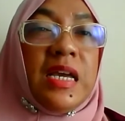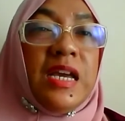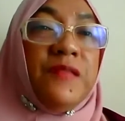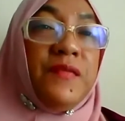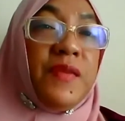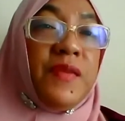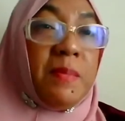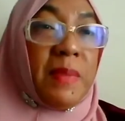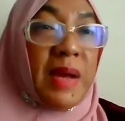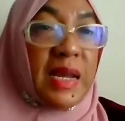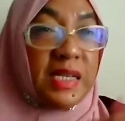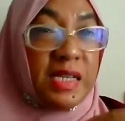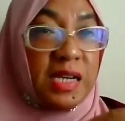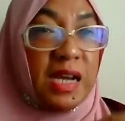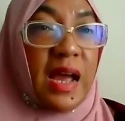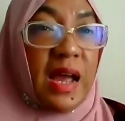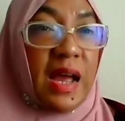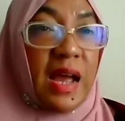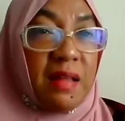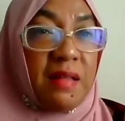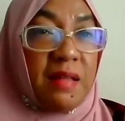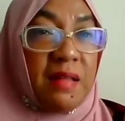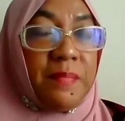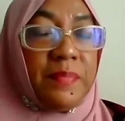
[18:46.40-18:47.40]
even my
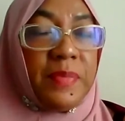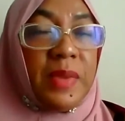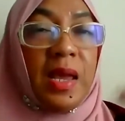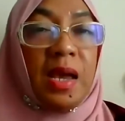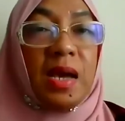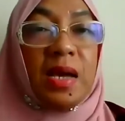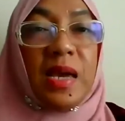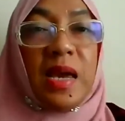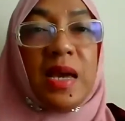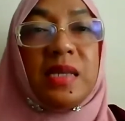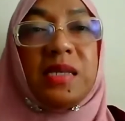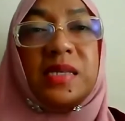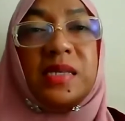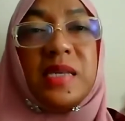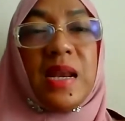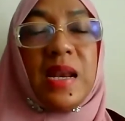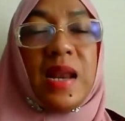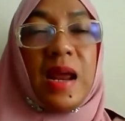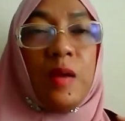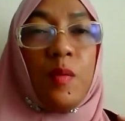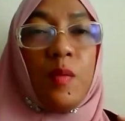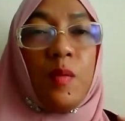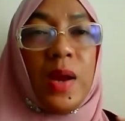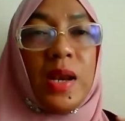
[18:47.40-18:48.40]
child can say
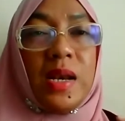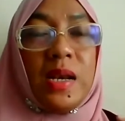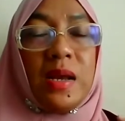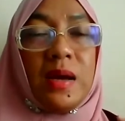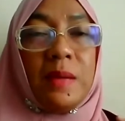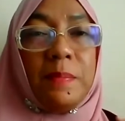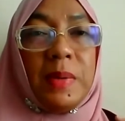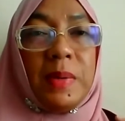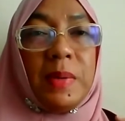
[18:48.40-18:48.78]
that when the